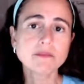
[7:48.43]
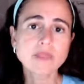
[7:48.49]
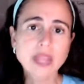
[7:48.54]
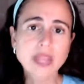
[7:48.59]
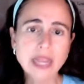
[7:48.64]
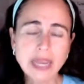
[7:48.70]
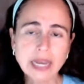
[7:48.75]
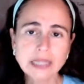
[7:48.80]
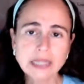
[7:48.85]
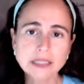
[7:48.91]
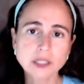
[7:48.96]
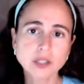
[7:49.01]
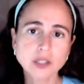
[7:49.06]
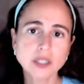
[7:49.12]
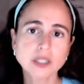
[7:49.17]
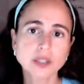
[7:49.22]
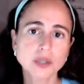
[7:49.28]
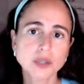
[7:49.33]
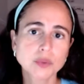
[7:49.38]

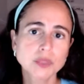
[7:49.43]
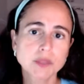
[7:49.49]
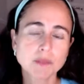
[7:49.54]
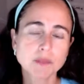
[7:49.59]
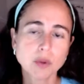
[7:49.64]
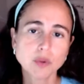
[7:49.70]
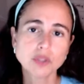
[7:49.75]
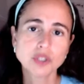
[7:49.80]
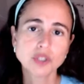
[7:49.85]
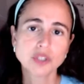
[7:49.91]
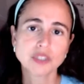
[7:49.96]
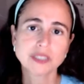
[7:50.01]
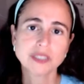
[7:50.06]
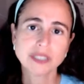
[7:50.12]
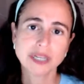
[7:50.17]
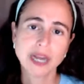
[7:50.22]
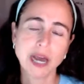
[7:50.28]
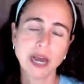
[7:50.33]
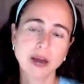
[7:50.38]
handling those emotions
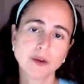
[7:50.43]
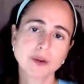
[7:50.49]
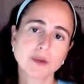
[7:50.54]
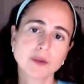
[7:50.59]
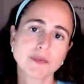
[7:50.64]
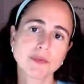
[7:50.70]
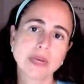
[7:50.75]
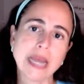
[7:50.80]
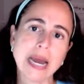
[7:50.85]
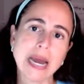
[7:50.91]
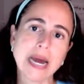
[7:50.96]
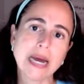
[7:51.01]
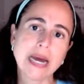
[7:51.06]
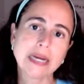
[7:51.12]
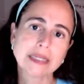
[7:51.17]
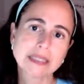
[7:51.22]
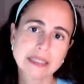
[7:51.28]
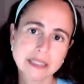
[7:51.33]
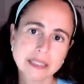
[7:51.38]
and how you
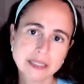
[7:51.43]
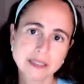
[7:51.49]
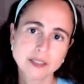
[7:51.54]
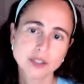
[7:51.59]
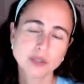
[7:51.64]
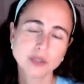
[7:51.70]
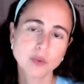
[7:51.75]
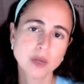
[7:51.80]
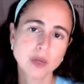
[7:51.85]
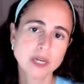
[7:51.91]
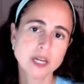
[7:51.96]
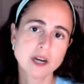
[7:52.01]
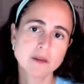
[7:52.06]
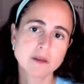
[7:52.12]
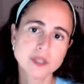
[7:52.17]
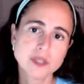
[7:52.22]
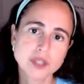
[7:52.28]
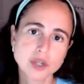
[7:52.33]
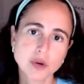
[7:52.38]
react to what
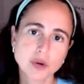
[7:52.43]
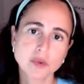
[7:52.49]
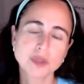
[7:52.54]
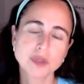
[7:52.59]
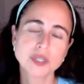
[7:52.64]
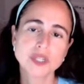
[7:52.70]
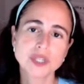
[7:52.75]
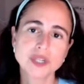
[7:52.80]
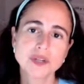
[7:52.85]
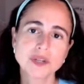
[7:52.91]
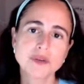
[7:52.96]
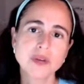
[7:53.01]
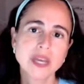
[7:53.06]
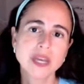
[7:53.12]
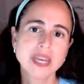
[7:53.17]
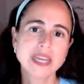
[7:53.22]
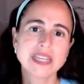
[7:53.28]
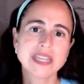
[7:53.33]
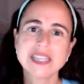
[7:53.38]
comes towards you
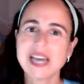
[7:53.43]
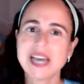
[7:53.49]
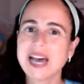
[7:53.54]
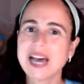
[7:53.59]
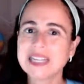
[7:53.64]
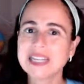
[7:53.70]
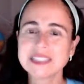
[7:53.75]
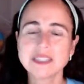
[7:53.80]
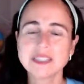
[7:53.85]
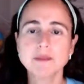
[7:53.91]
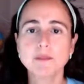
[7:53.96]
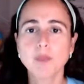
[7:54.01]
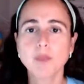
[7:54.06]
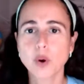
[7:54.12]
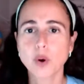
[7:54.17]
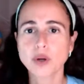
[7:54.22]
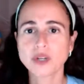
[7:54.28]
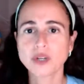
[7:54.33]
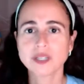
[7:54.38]
is as
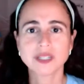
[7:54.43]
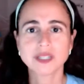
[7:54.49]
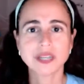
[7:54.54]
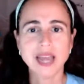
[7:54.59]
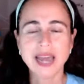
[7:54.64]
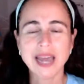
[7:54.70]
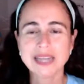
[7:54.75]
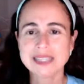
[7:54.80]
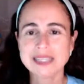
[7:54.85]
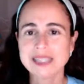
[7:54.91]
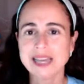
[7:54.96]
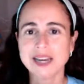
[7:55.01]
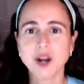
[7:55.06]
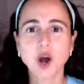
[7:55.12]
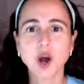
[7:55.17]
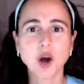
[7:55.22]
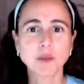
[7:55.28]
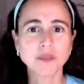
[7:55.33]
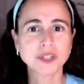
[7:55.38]
important as
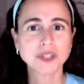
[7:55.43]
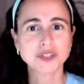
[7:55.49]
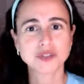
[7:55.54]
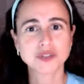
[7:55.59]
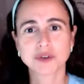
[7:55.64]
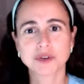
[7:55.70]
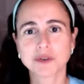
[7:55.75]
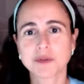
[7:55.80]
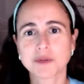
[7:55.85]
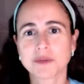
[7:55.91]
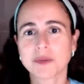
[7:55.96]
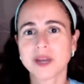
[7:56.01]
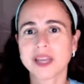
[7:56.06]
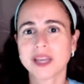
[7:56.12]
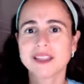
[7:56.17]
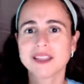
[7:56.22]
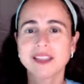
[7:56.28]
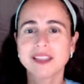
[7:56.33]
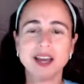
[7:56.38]
that omnitrope
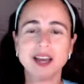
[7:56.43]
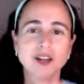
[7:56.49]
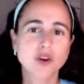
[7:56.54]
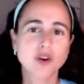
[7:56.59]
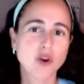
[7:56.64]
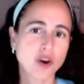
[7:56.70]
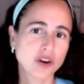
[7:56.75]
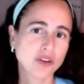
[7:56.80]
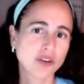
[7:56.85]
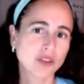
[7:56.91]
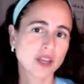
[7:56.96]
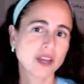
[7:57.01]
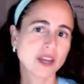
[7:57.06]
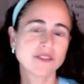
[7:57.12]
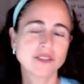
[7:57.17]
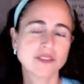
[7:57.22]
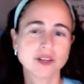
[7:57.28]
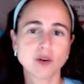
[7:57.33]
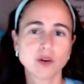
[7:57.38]
and that
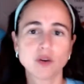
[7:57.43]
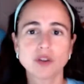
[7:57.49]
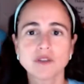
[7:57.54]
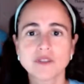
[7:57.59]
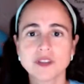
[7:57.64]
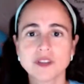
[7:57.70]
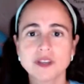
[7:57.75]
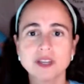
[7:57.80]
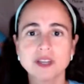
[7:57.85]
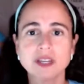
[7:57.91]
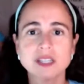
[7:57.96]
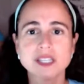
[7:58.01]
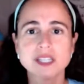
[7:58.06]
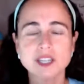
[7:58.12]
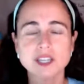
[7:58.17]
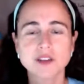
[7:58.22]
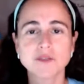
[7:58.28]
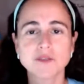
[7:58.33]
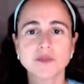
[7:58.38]
gonoleth and all of the
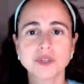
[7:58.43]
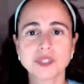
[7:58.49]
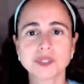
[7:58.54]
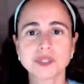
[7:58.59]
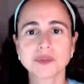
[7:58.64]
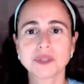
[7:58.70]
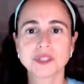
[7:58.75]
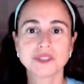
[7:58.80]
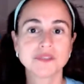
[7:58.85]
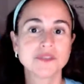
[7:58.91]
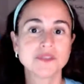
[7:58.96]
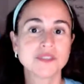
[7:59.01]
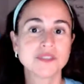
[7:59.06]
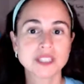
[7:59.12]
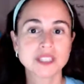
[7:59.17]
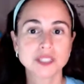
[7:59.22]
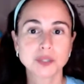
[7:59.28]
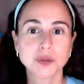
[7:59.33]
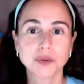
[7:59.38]
stuff we do in the
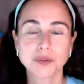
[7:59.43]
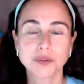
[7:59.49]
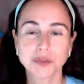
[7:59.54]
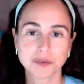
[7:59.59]
physical